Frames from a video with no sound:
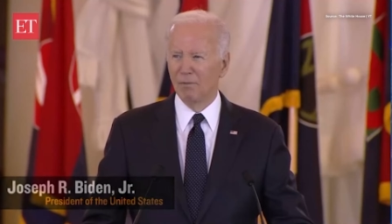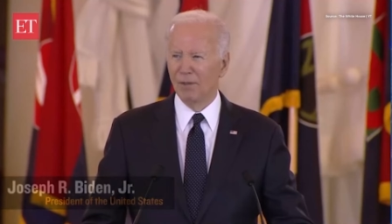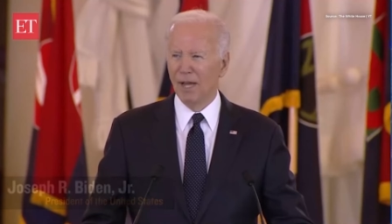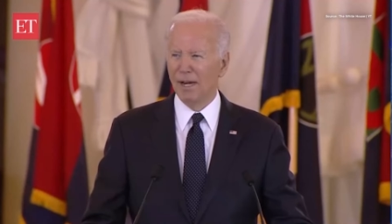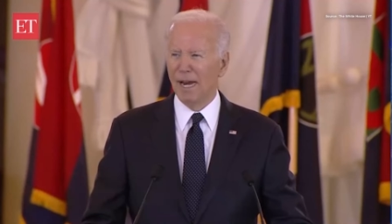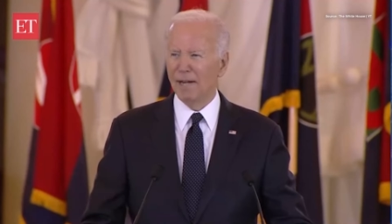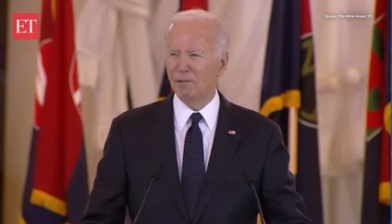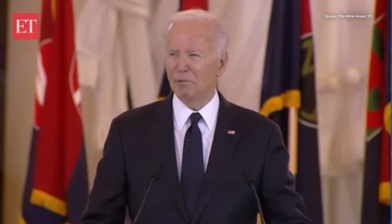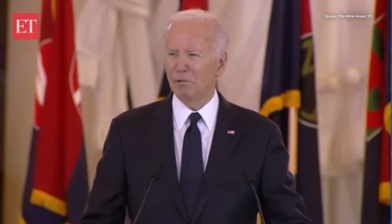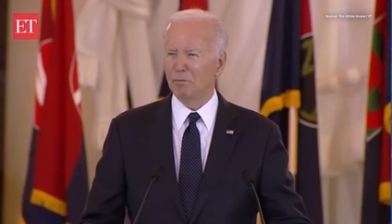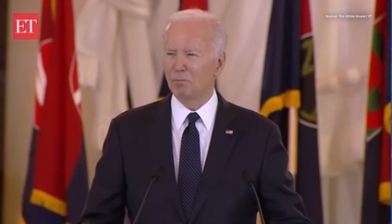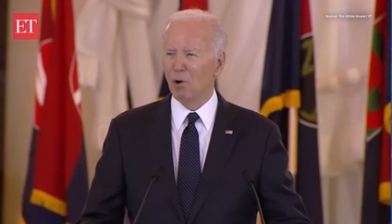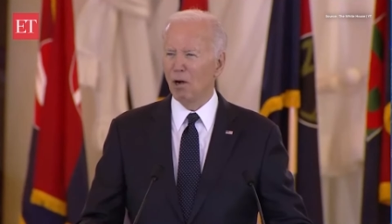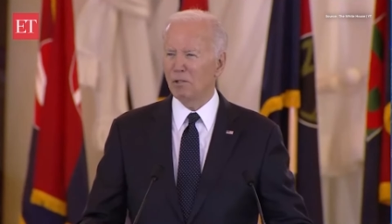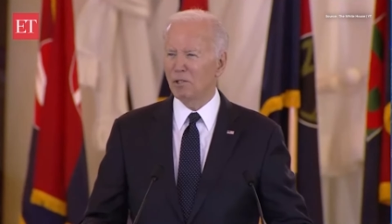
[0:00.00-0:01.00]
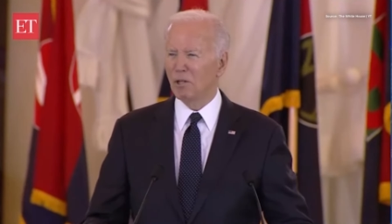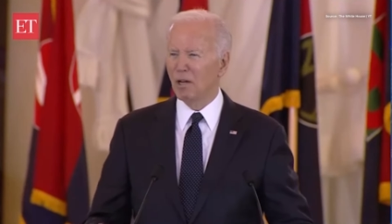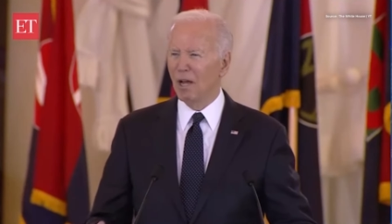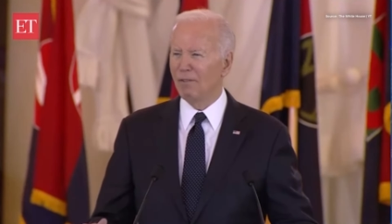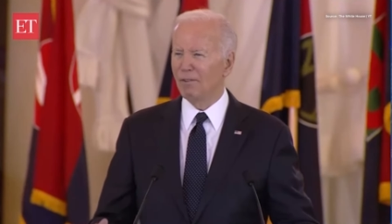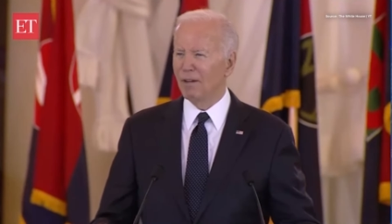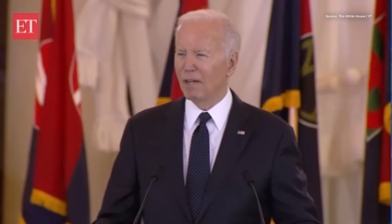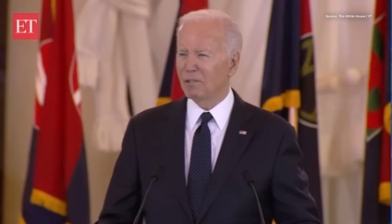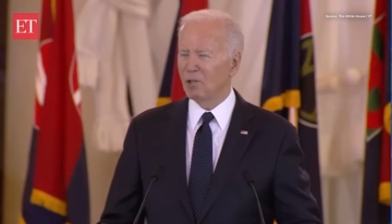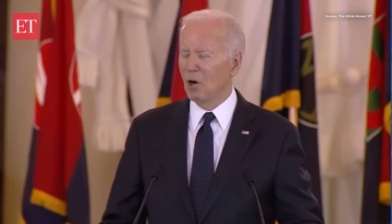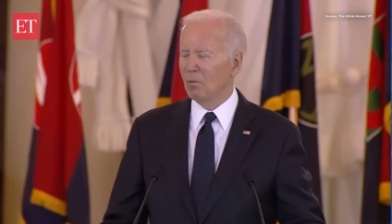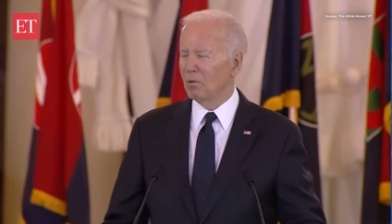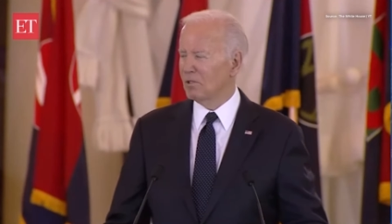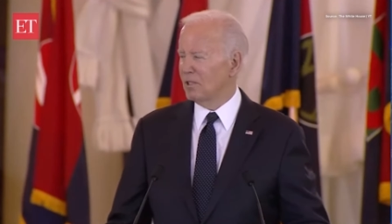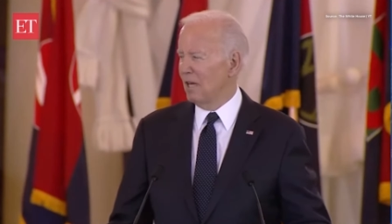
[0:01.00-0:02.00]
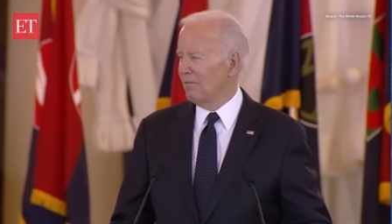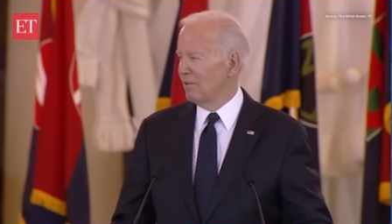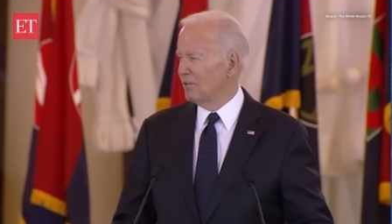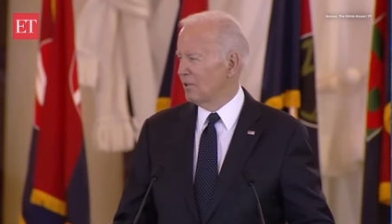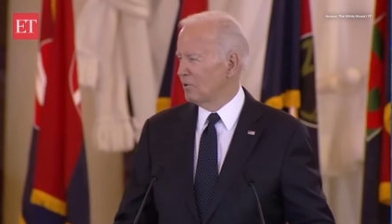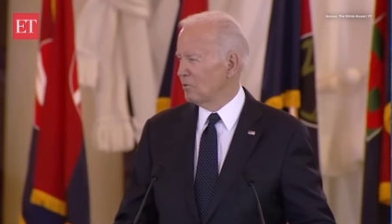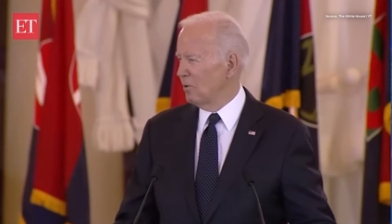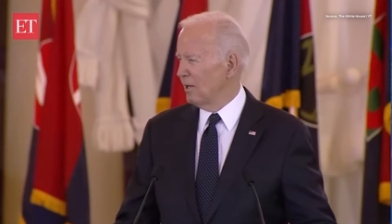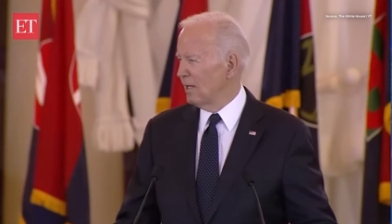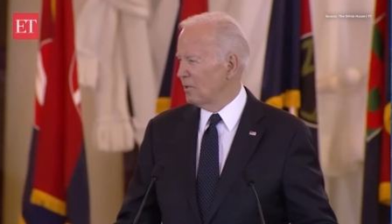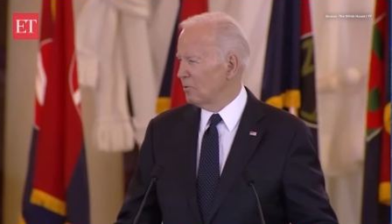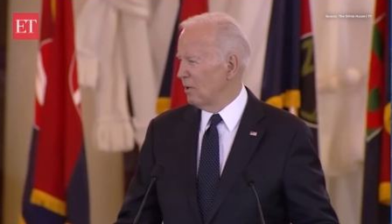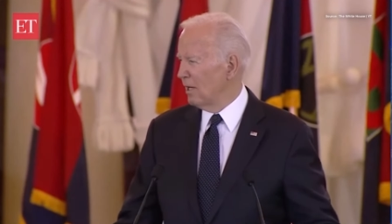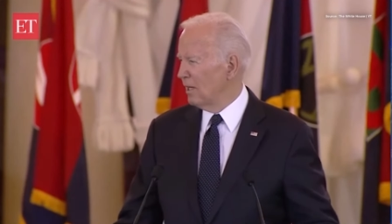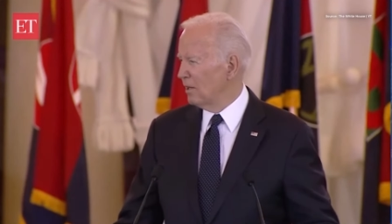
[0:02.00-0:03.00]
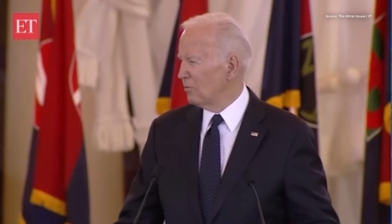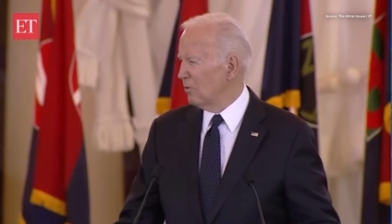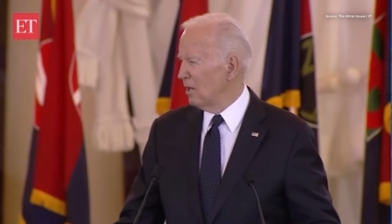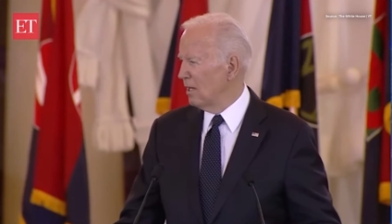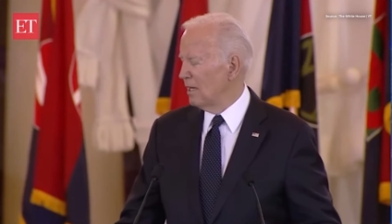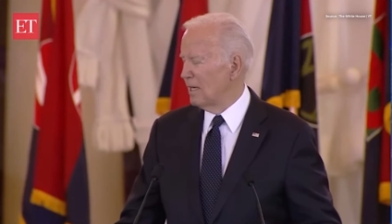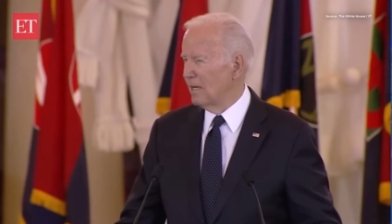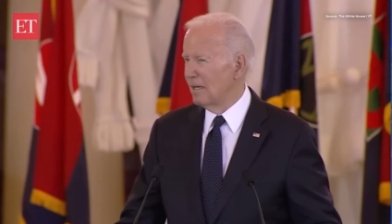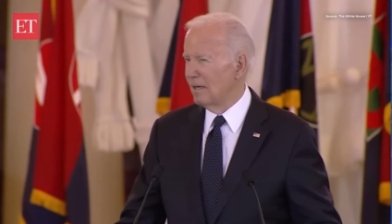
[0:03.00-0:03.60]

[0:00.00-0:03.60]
That hatred was brought to life on October seventh in twenty twenty-three.